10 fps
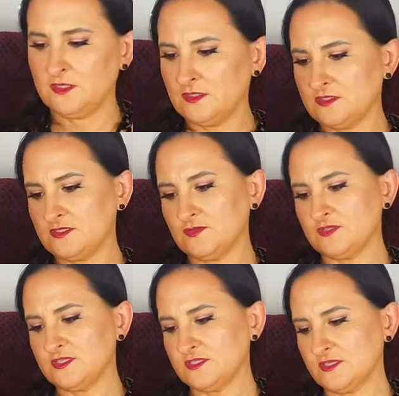So
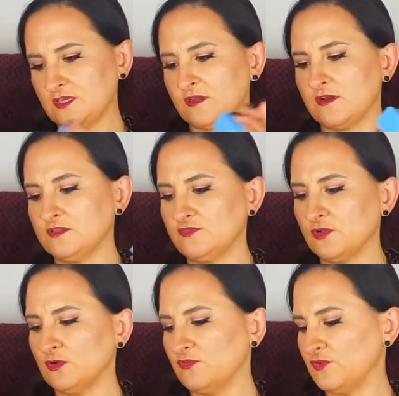this is a Carnival
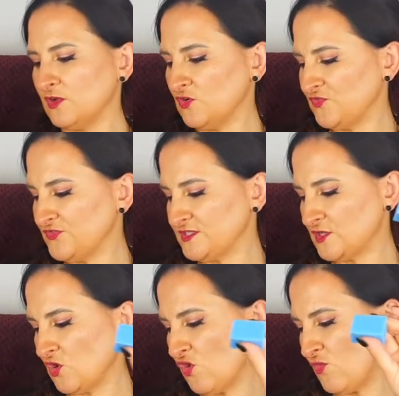of Love
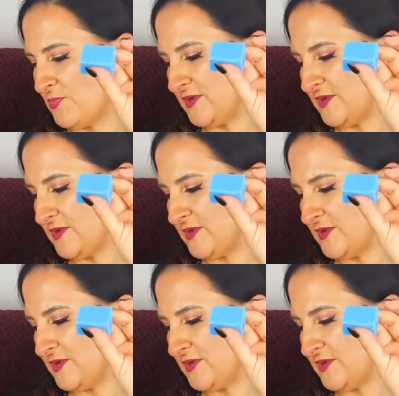soap,